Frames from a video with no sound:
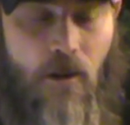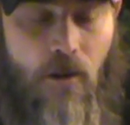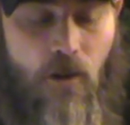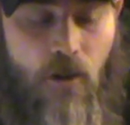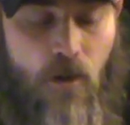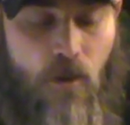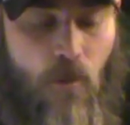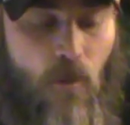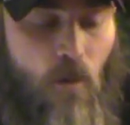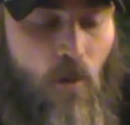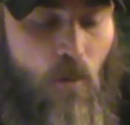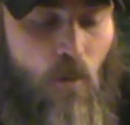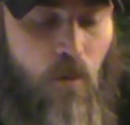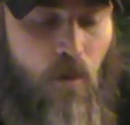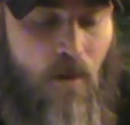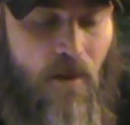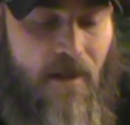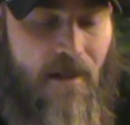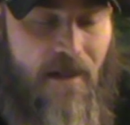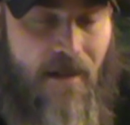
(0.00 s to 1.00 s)
you
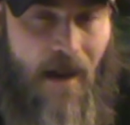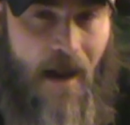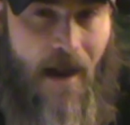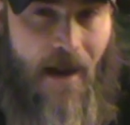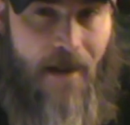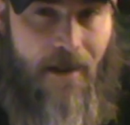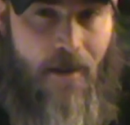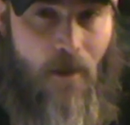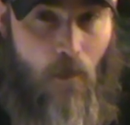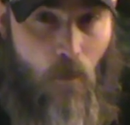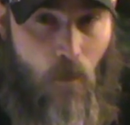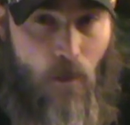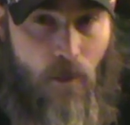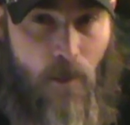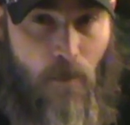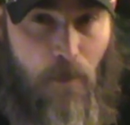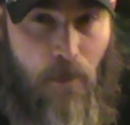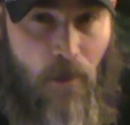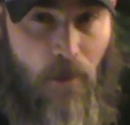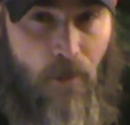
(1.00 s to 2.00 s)
would side with
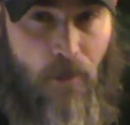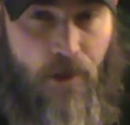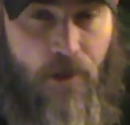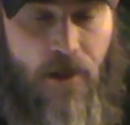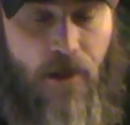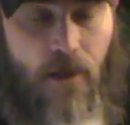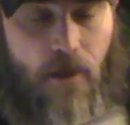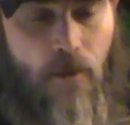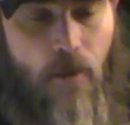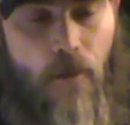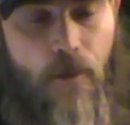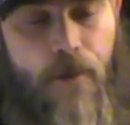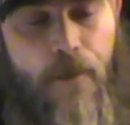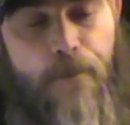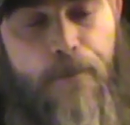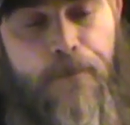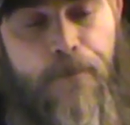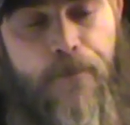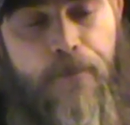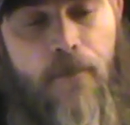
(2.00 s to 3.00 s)
the Blue Shield.
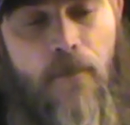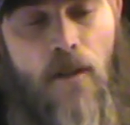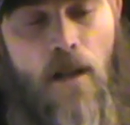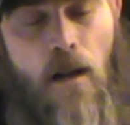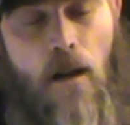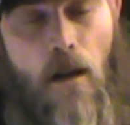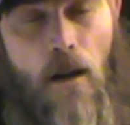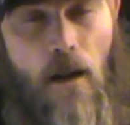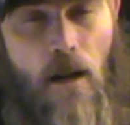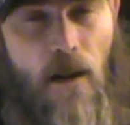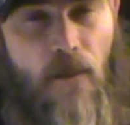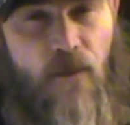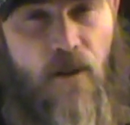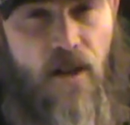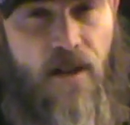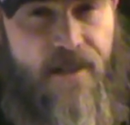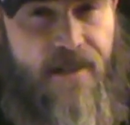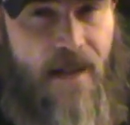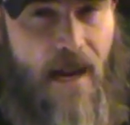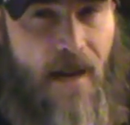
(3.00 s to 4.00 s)
If you
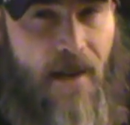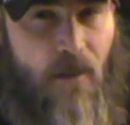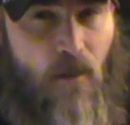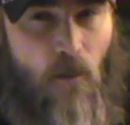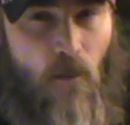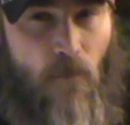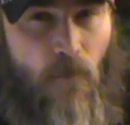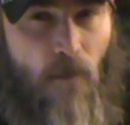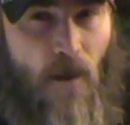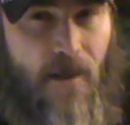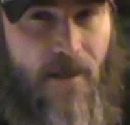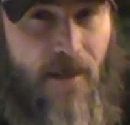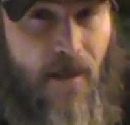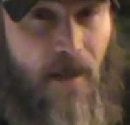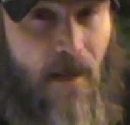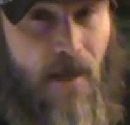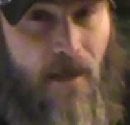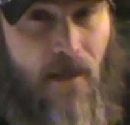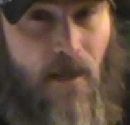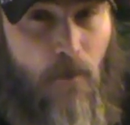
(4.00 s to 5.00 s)
decided to
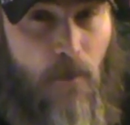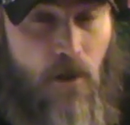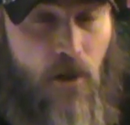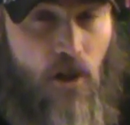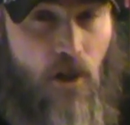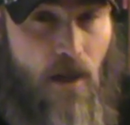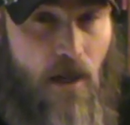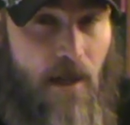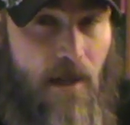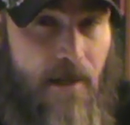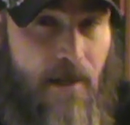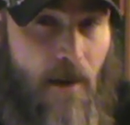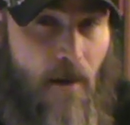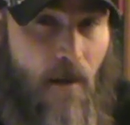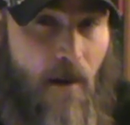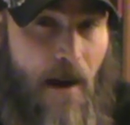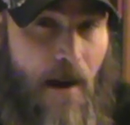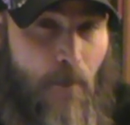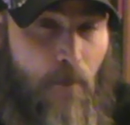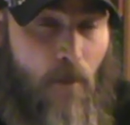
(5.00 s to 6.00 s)
investigate the machines that
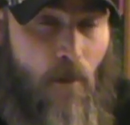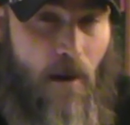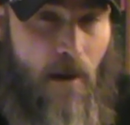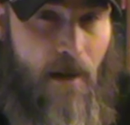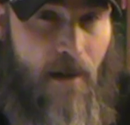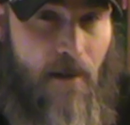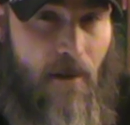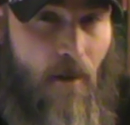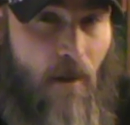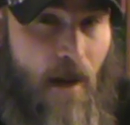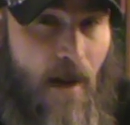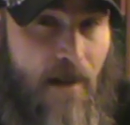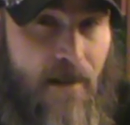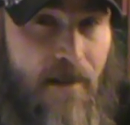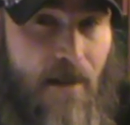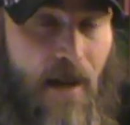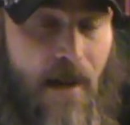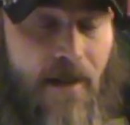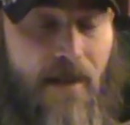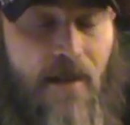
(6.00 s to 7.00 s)
are operating the last
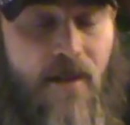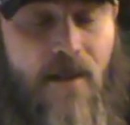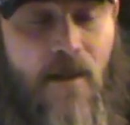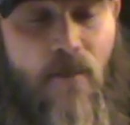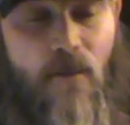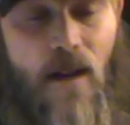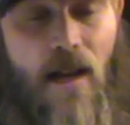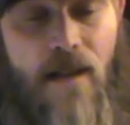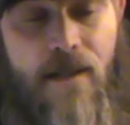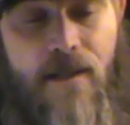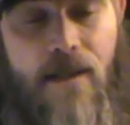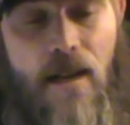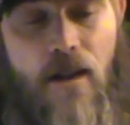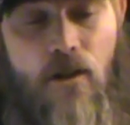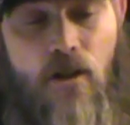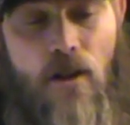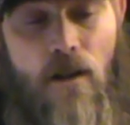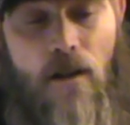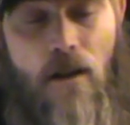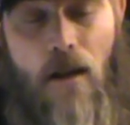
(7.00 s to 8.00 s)
signs of
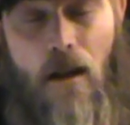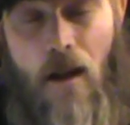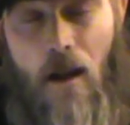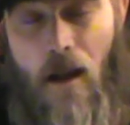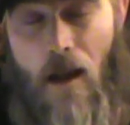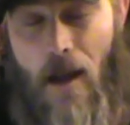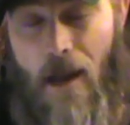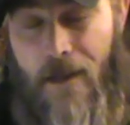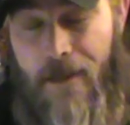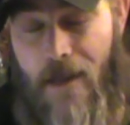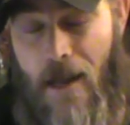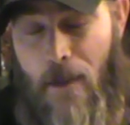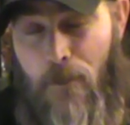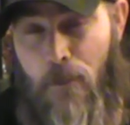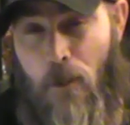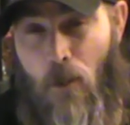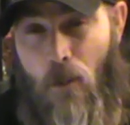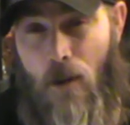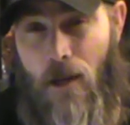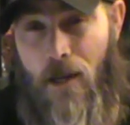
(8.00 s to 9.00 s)
civilization, at that
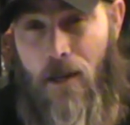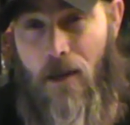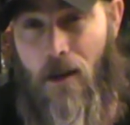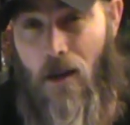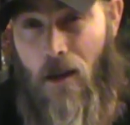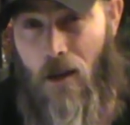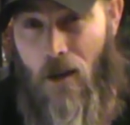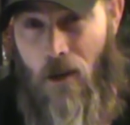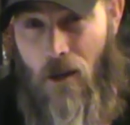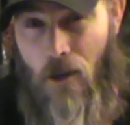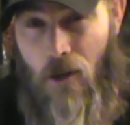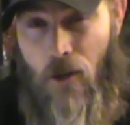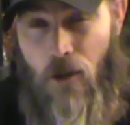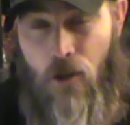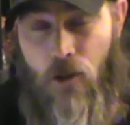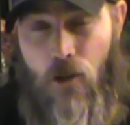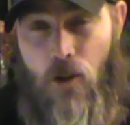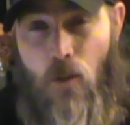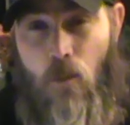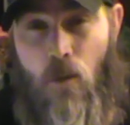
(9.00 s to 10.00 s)
point,
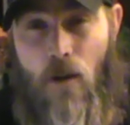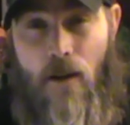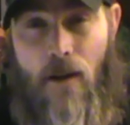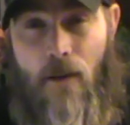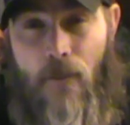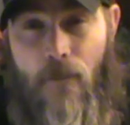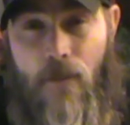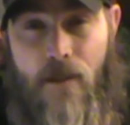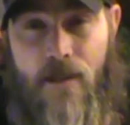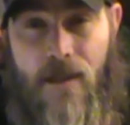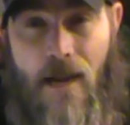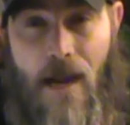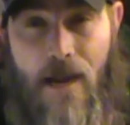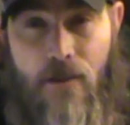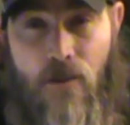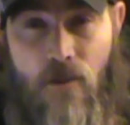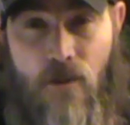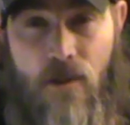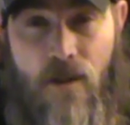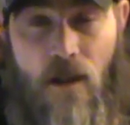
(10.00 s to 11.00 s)
you would
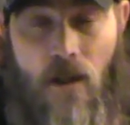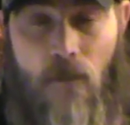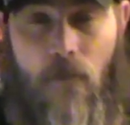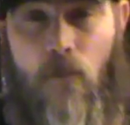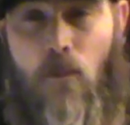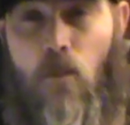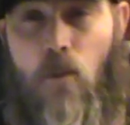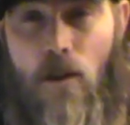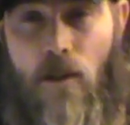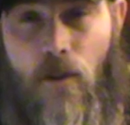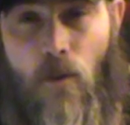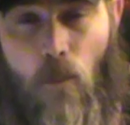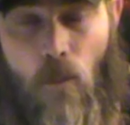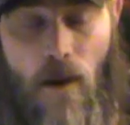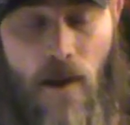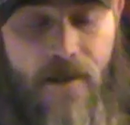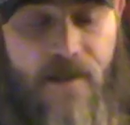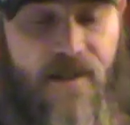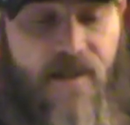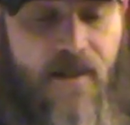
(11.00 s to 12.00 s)
side yourself with the
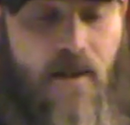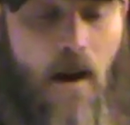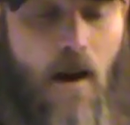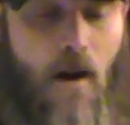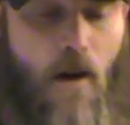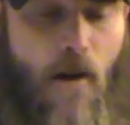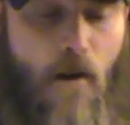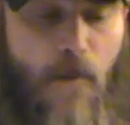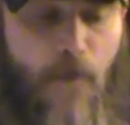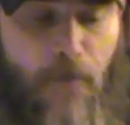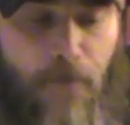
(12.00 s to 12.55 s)
Red Star.